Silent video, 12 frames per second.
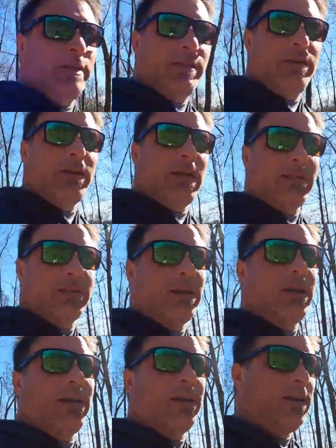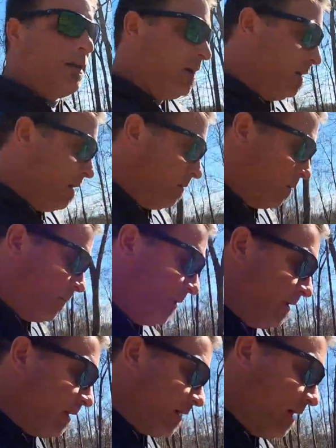to do last night? We're
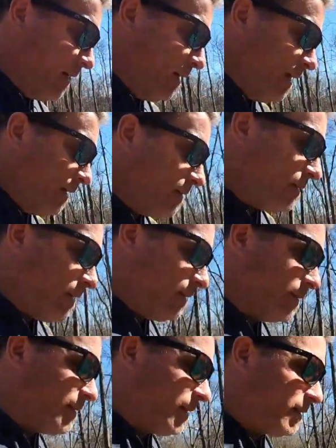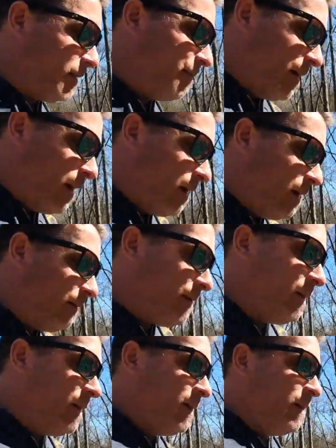putting the cutting edges on the 65.
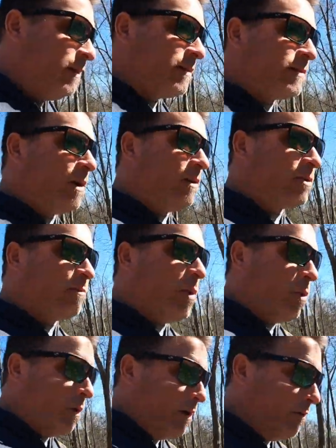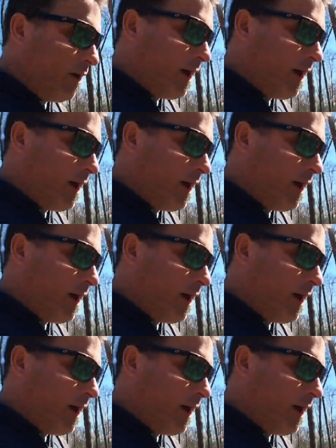Starts pouring